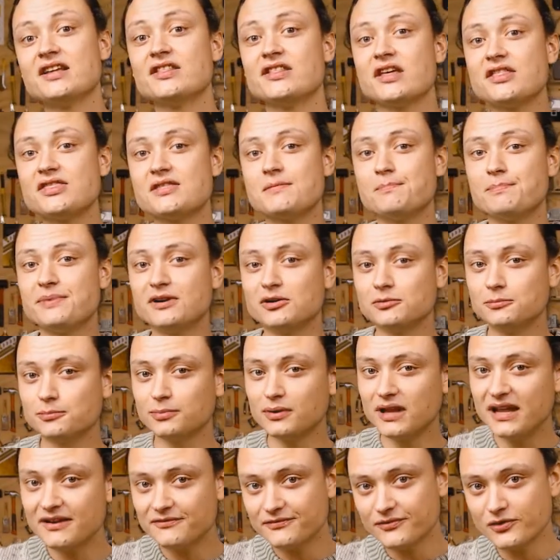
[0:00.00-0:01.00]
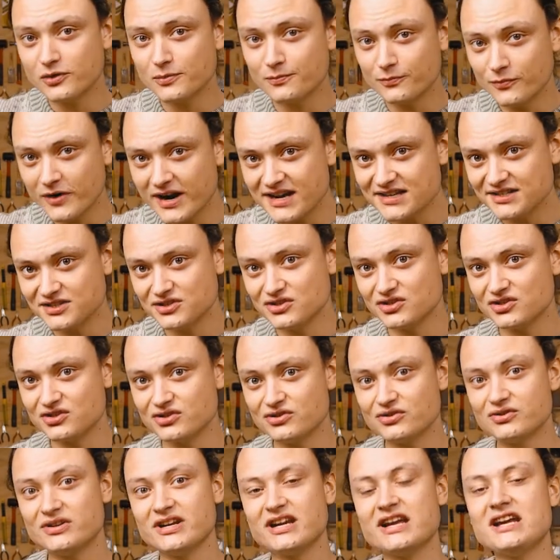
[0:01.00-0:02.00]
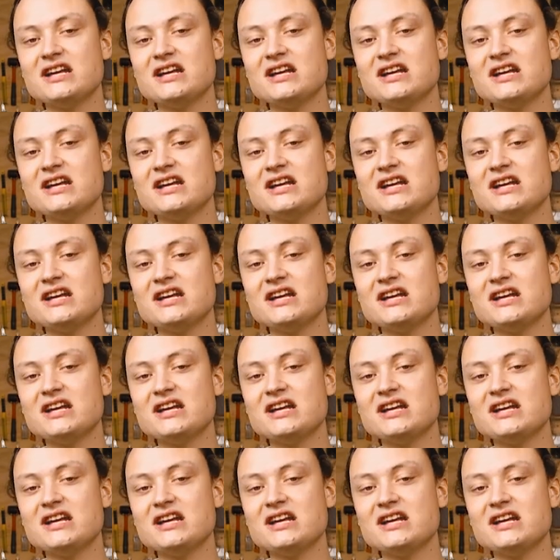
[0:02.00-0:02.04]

that the build platform raises to